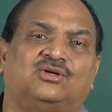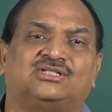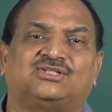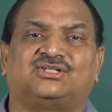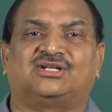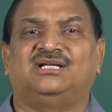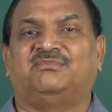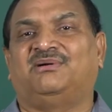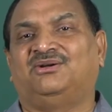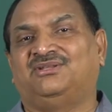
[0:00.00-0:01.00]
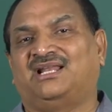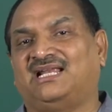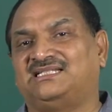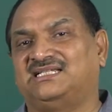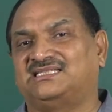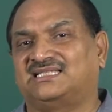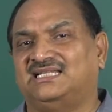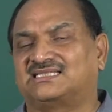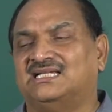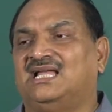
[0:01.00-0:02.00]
also talking about the writing skills,